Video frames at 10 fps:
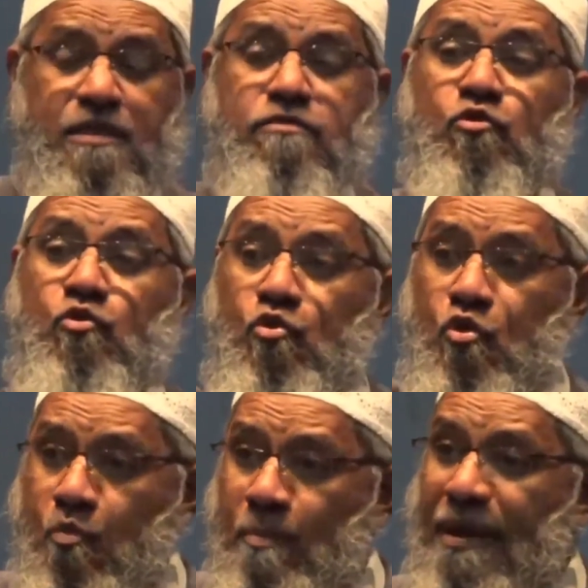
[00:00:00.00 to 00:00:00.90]
this
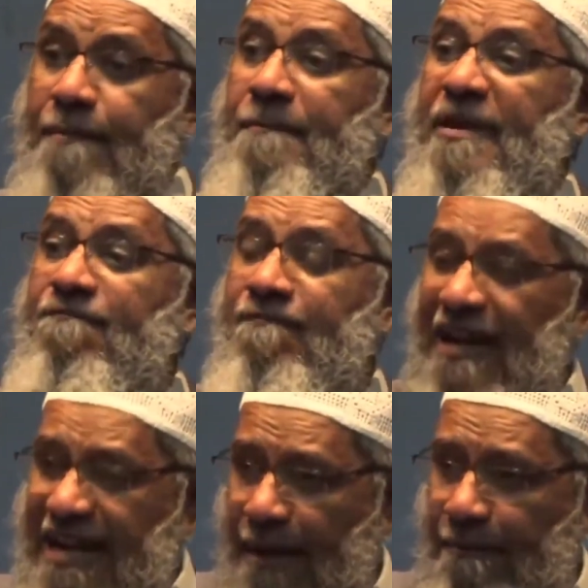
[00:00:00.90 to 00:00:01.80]
room be
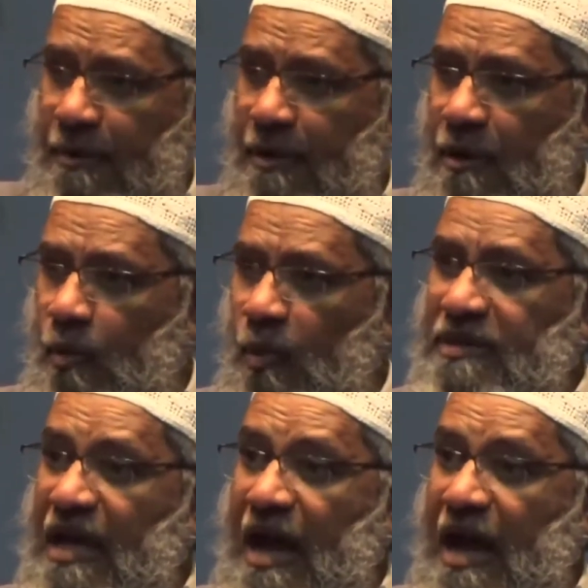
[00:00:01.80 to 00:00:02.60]
filled up with